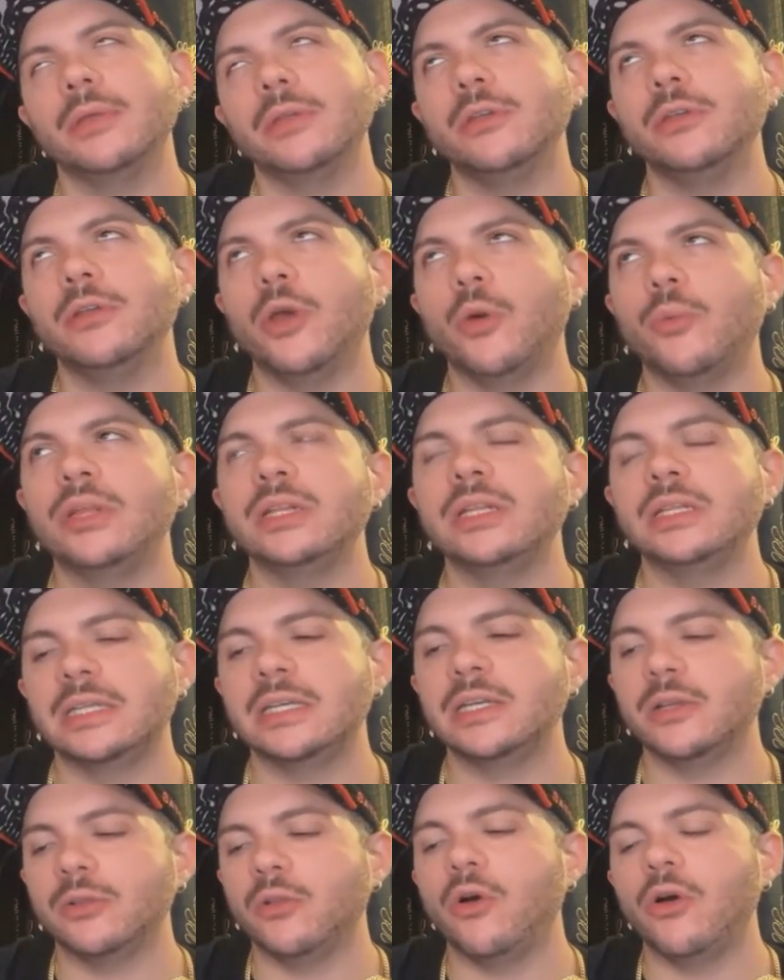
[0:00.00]
We did
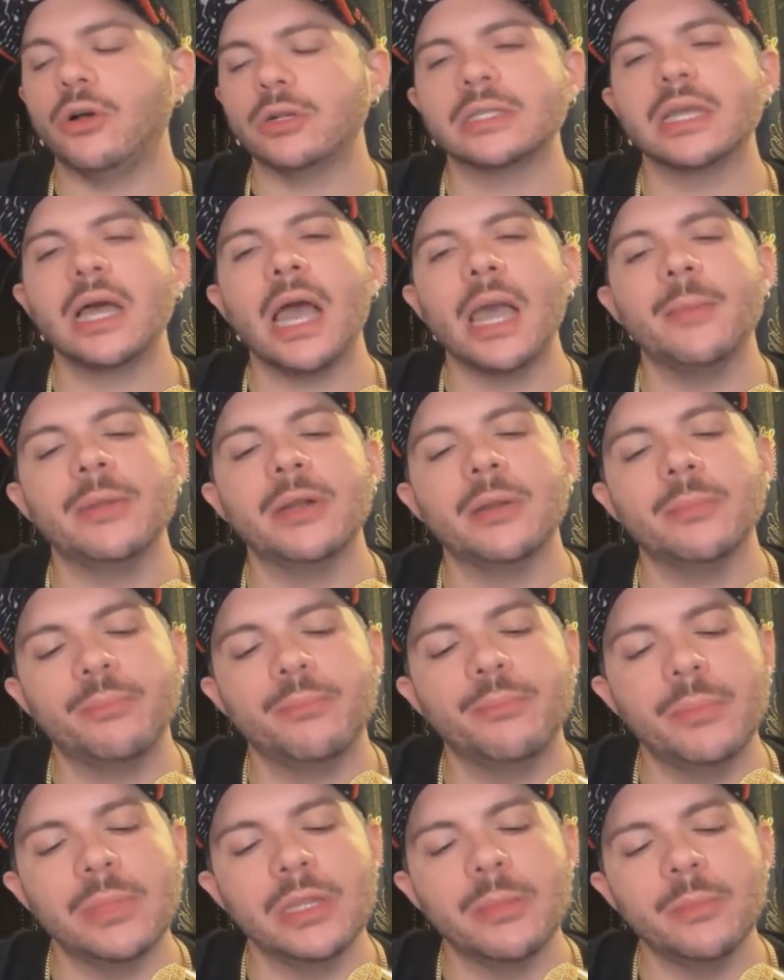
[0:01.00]
take a long time
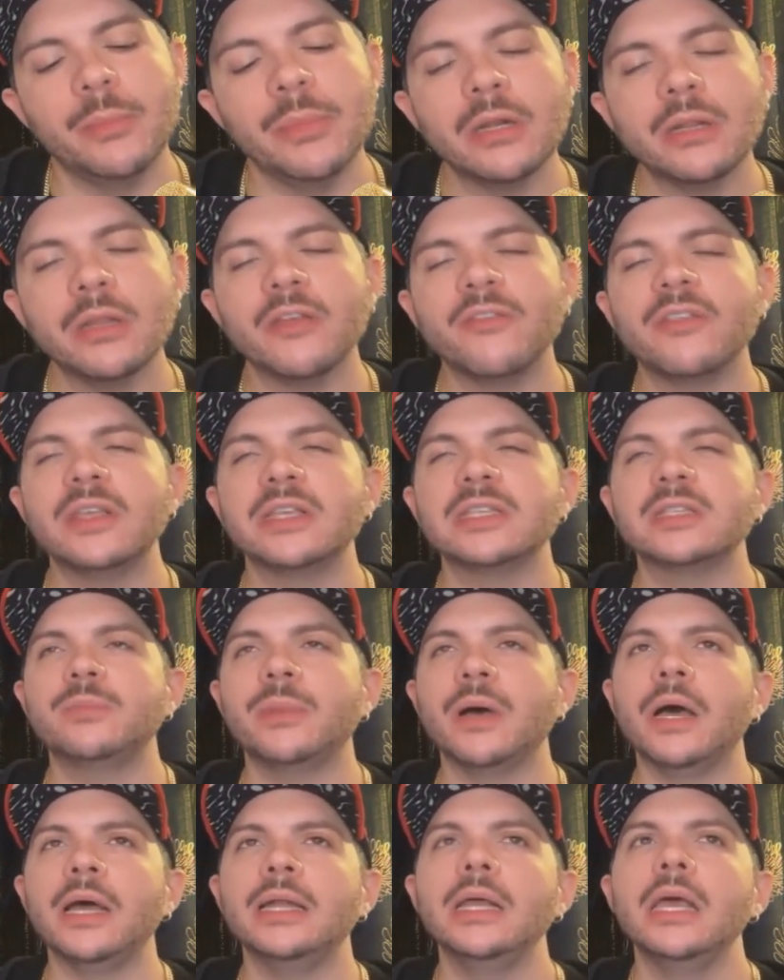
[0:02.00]
in the middle of this,
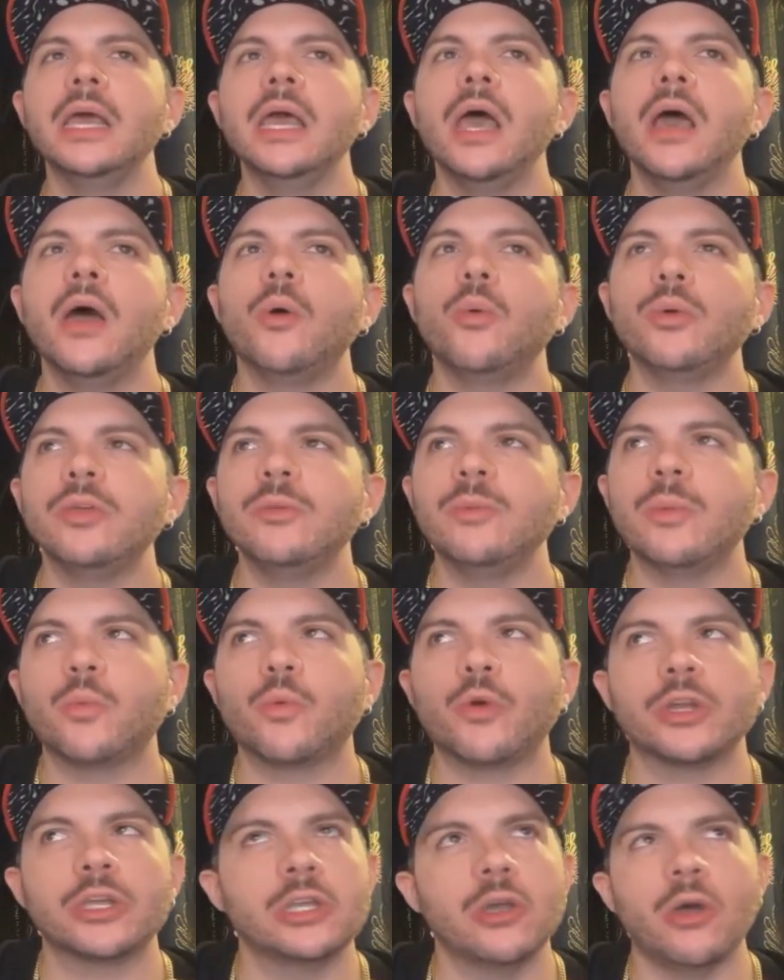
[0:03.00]
but we've been
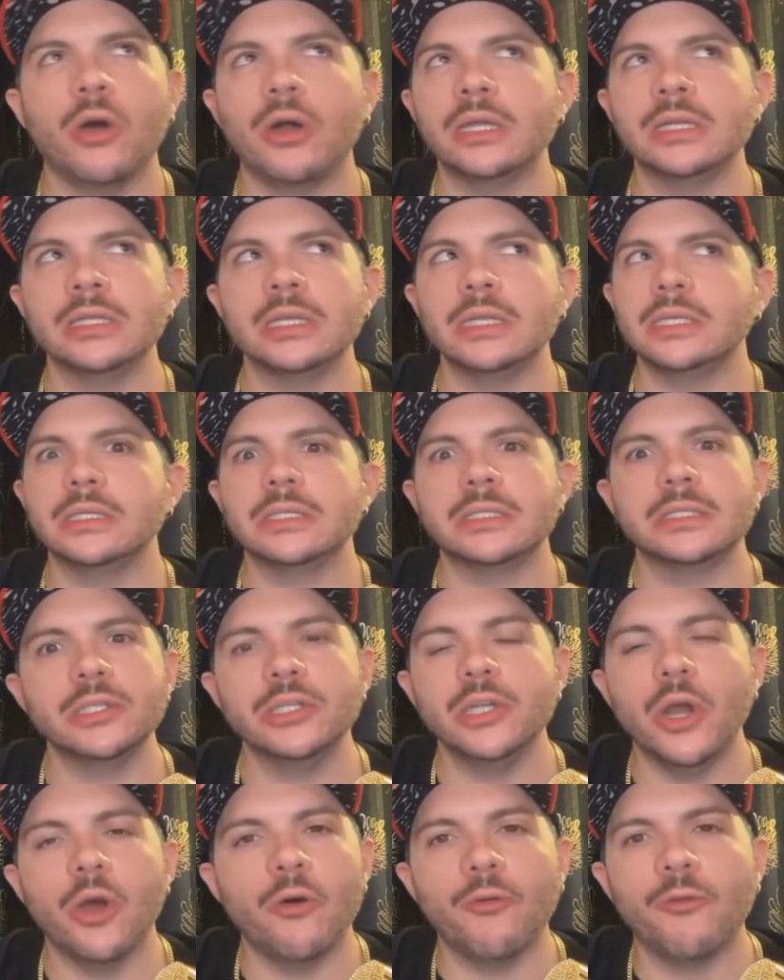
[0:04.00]
working on it,
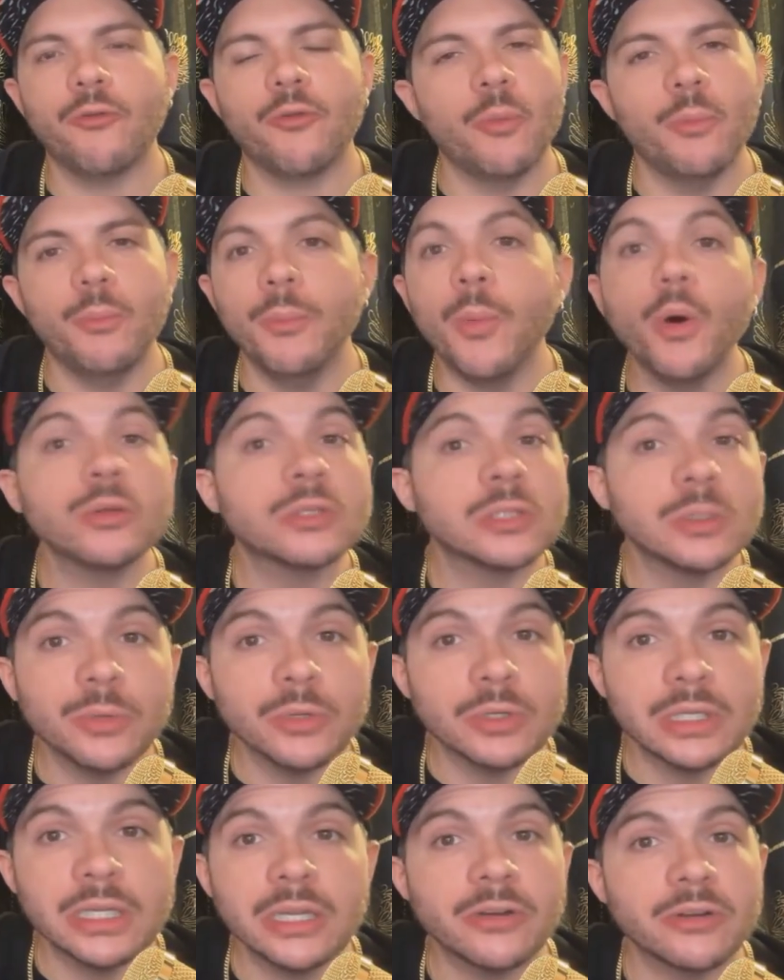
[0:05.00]
for
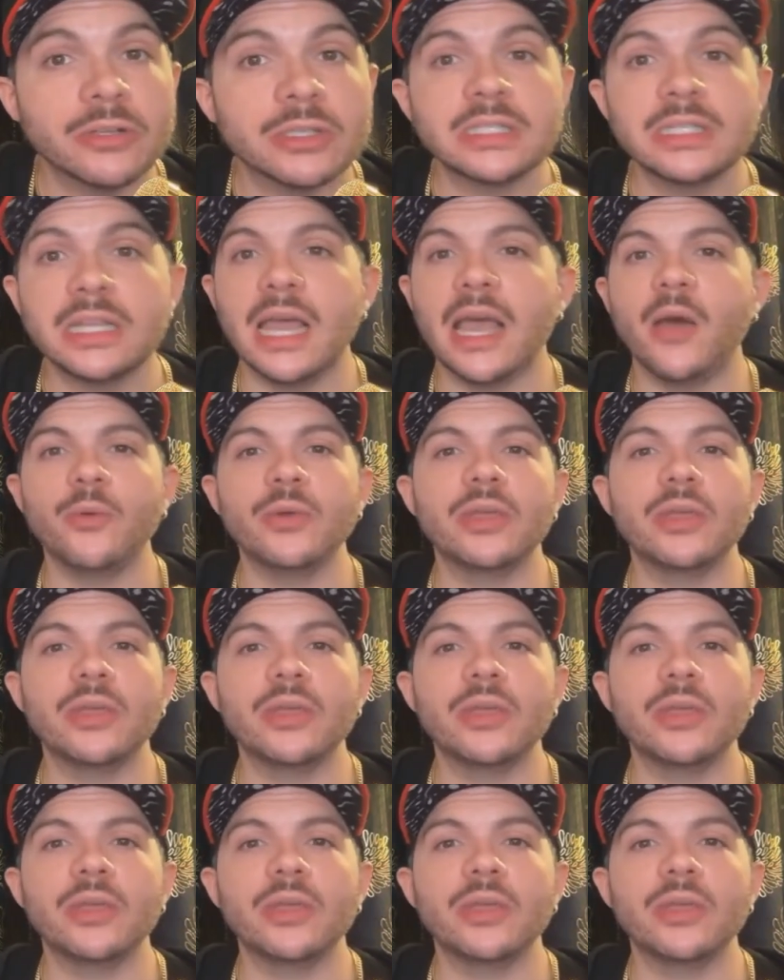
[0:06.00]
multiple years now.